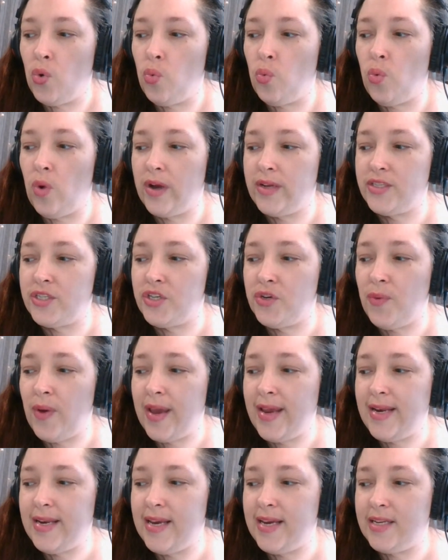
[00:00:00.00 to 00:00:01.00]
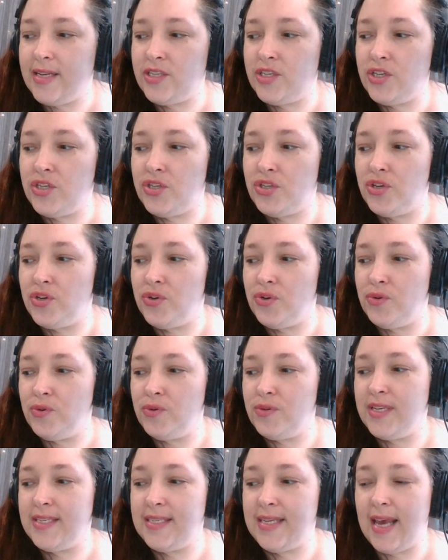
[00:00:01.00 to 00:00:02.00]
What do I need to do
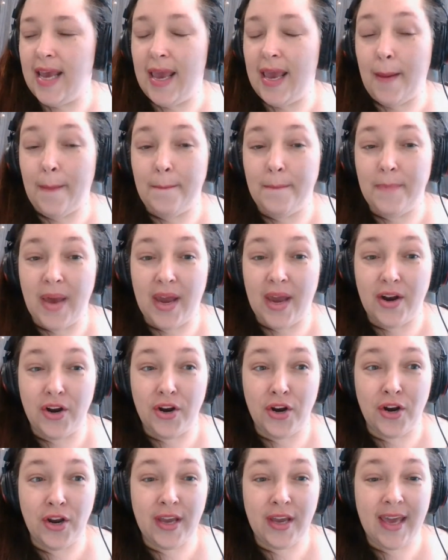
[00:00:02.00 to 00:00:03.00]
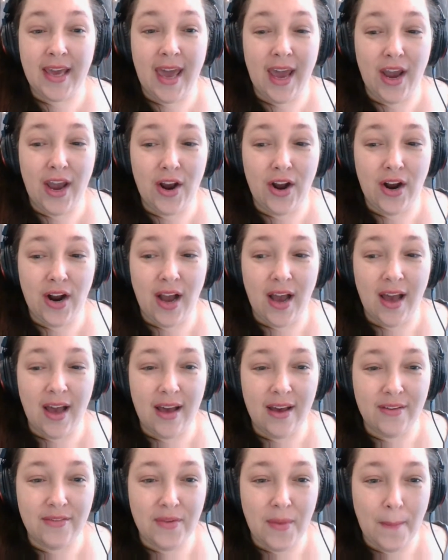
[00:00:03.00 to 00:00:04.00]
to take better care
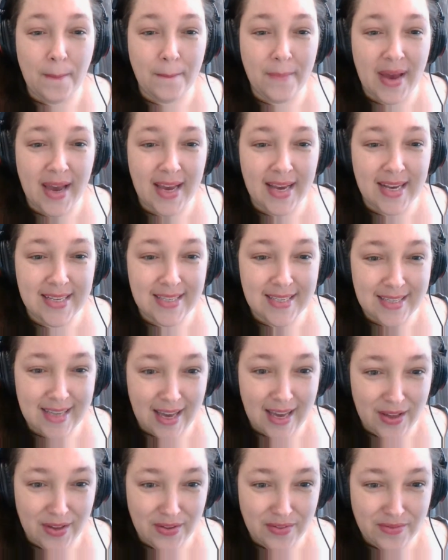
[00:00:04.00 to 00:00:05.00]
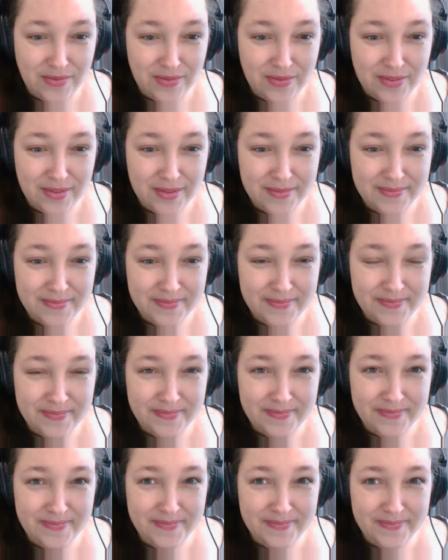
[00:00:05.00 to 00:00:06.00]
of myself?
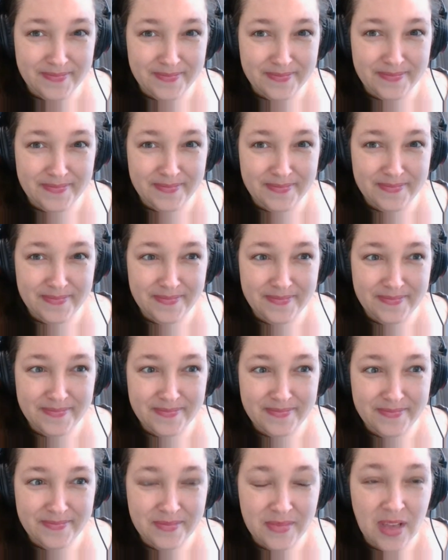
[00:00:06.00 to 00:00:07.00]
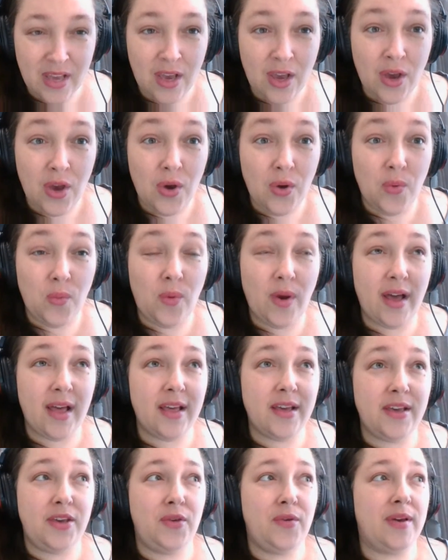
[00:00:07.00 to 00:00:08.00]
Mm.
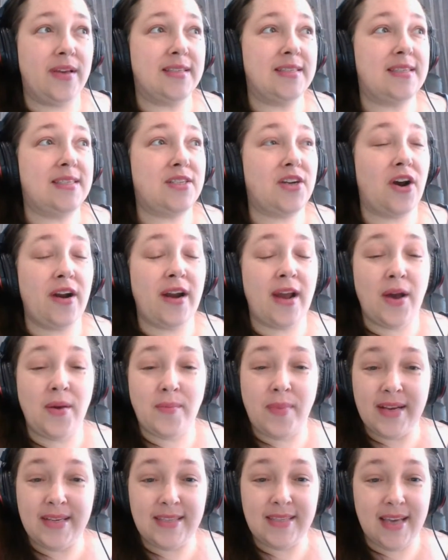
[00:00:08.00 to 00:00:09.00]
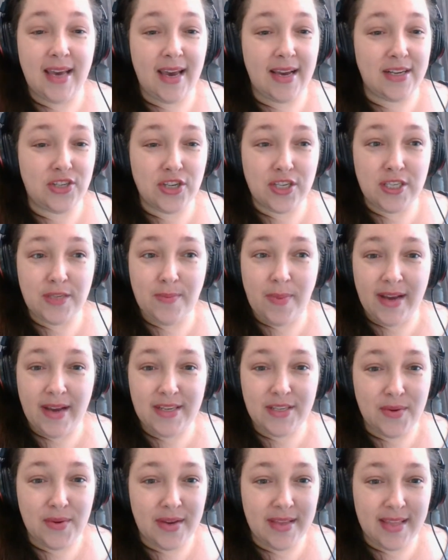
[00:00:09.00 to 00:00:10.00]
Well, you can start out by saying, just by
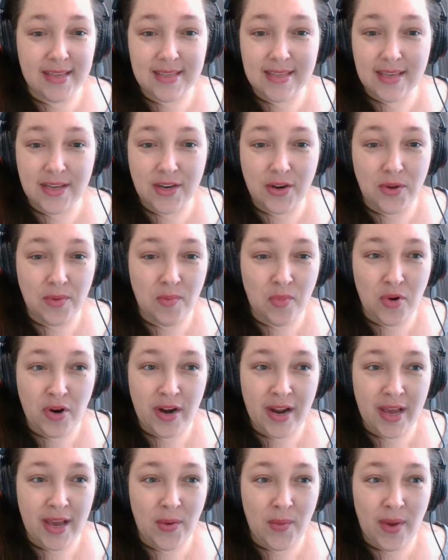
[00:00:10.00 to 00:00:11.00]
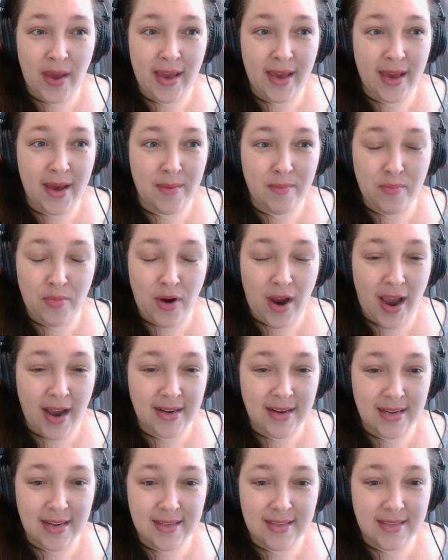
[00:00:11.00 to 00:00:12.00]
doing this little morning wake up
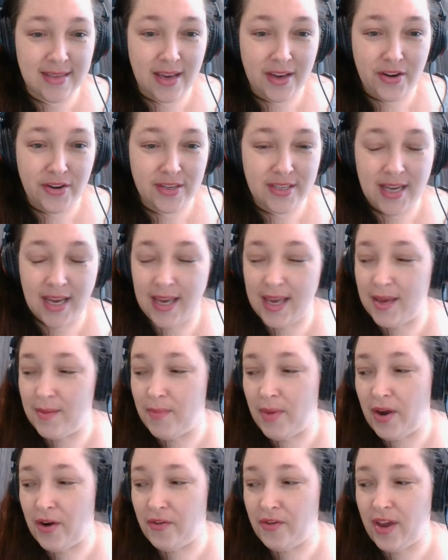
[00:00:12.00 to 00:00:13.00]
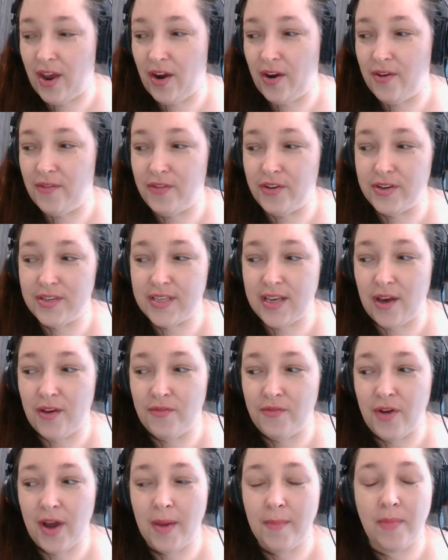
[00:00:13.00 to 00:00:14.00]
practice, that you're taking better care of yourself,
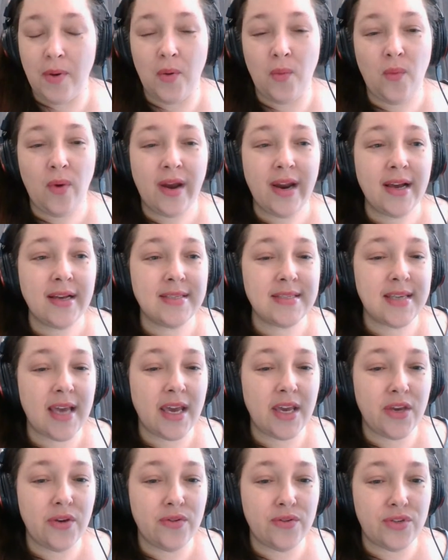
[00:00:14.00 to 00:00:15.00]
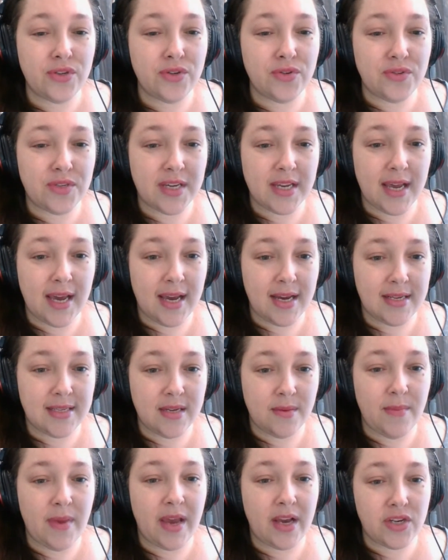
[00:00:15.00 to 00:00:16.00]
right? But what else can you do today to
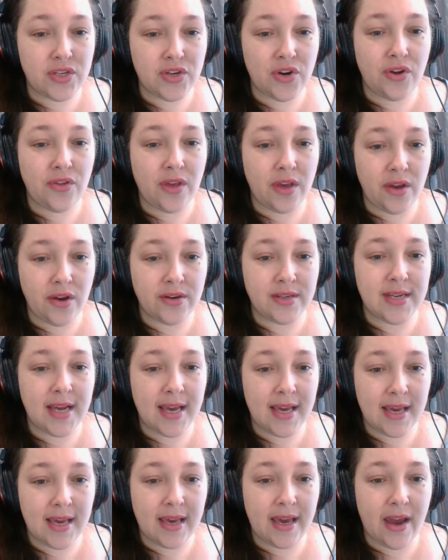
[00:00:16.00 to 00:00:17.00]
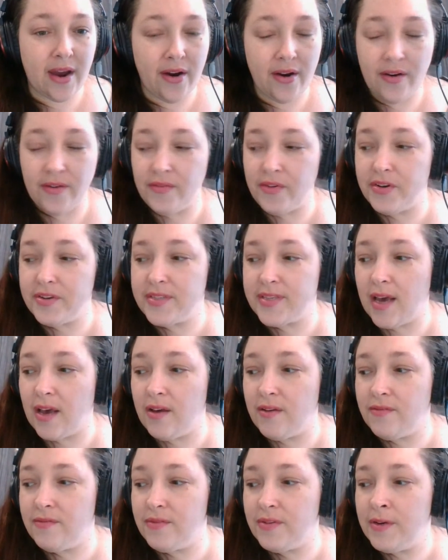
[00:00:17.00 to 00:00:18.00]
make sure that you're taking care of yourself?